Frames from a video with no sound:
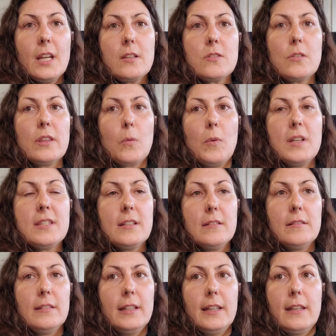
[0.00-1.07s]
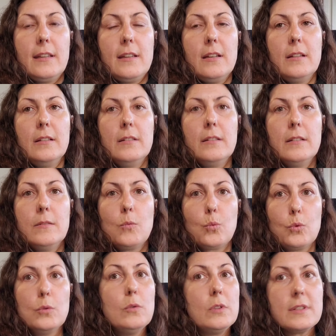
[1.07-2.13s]
so there wasn't like
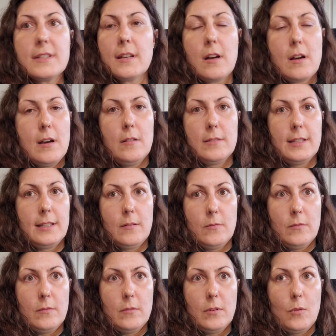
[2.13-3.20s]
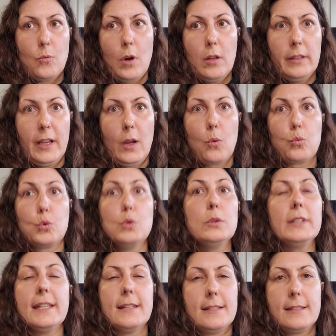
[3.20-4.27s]
rules in our house, like a
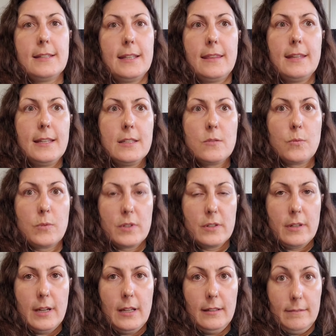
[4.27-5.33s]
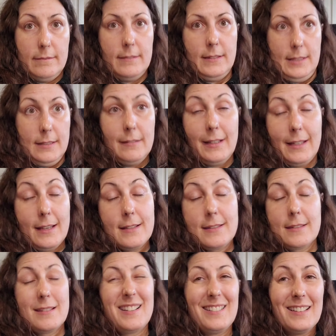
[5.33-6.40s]
ruliness, like things were, I
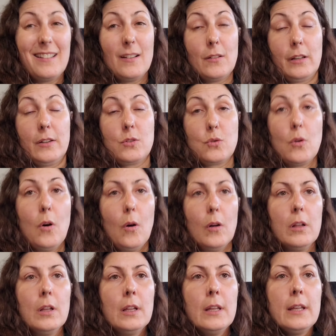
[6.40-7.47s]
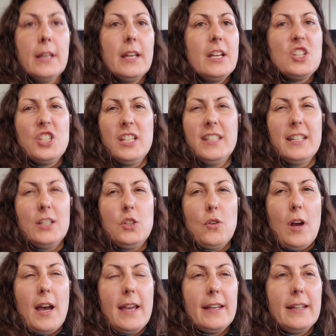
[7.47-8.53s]
guess, a little out of control. She did
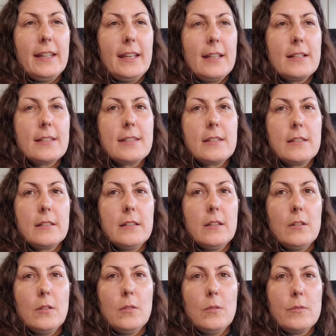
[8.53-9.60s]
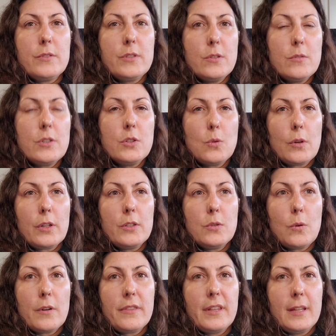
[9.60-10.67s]
try to get us to, you know, do the
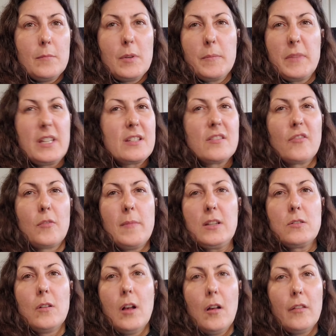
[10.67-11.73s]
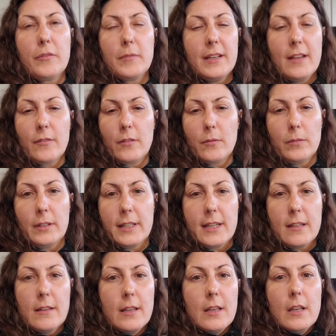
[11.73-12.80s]
door-to-door thing, but because of her mental health, we never
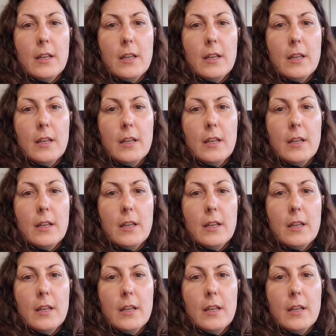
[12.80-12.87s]
really